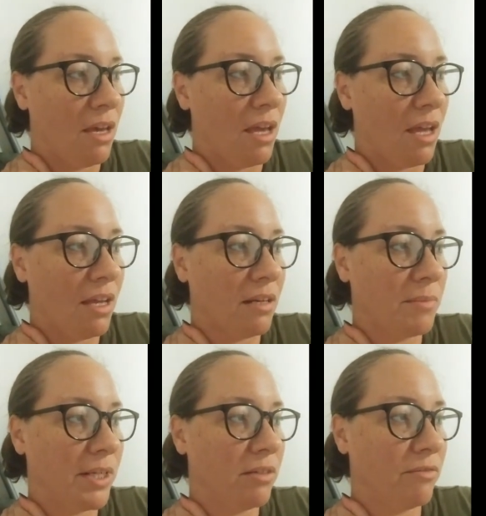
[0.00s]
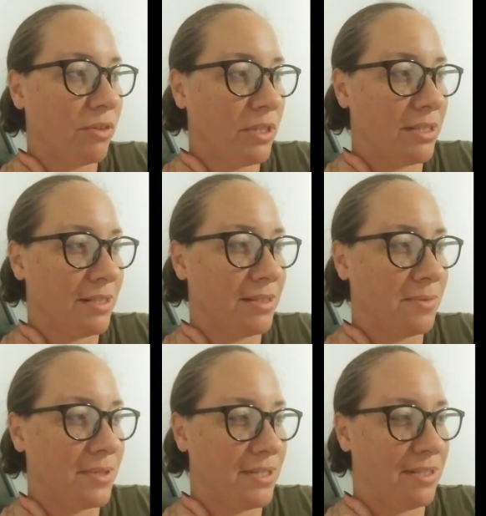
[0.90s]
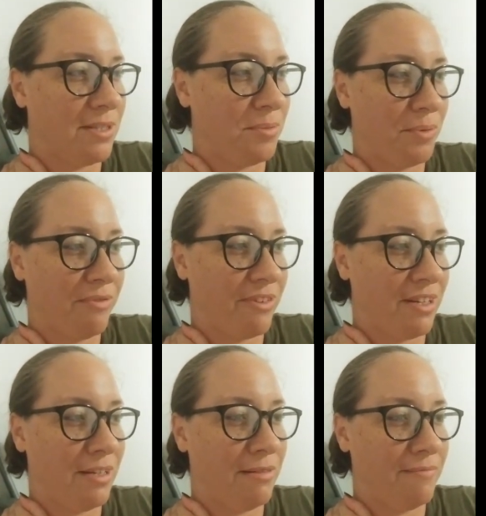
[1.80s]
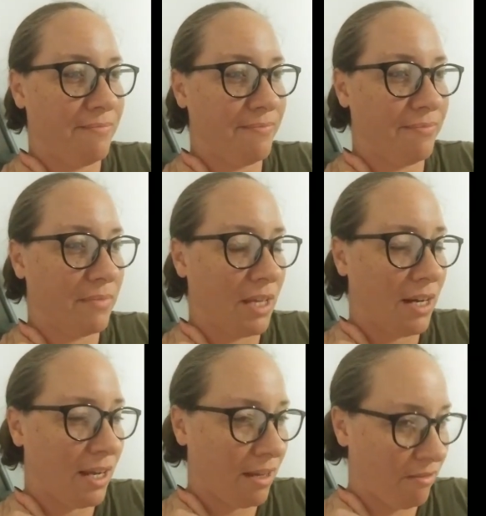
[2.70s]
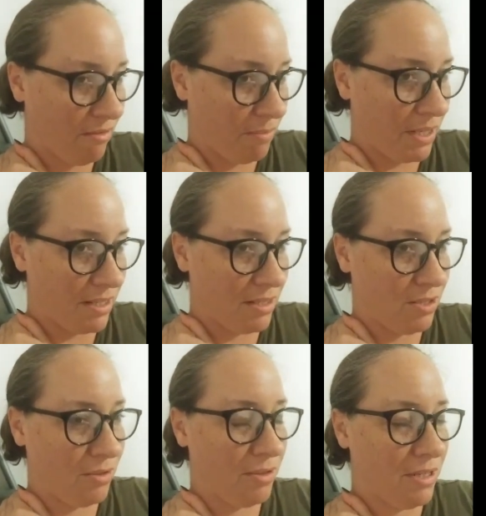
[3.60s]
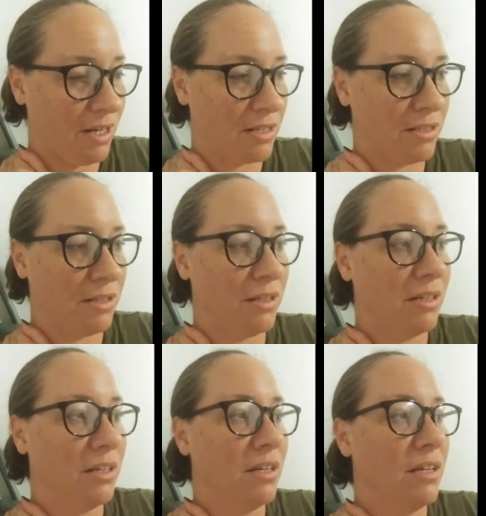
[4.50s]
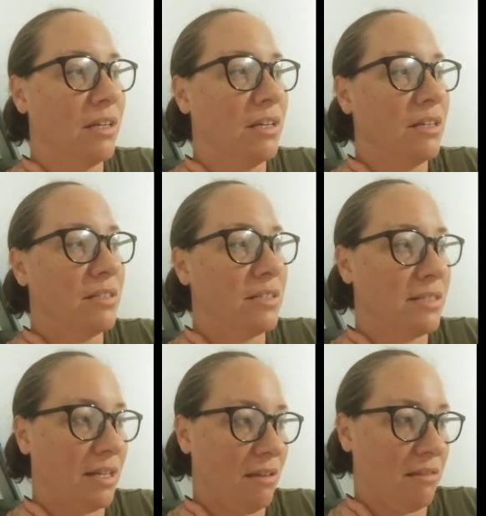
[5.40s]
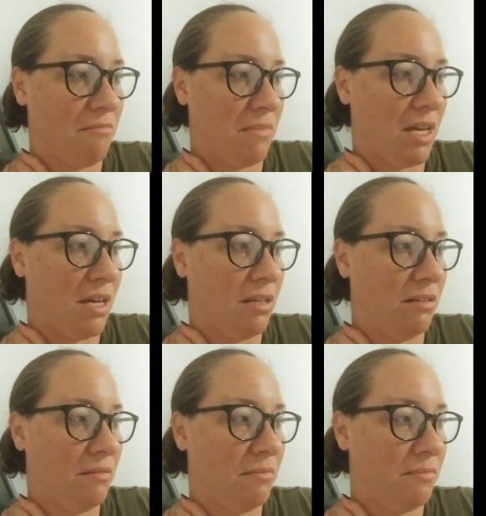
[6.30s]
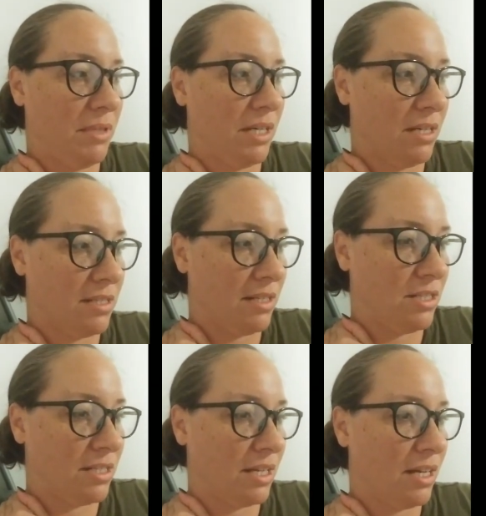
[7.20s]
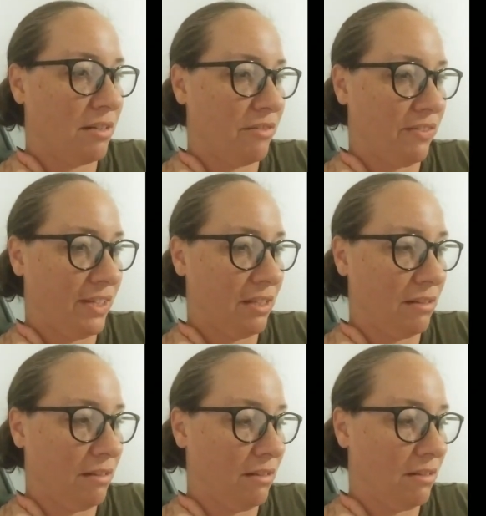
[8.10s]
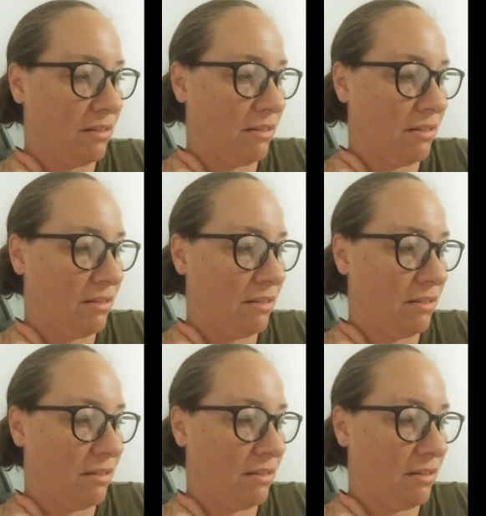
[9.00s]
and I'm hearing voices, which is super fun. And I haven't been to the doctor to tell them that, because I just kind of feel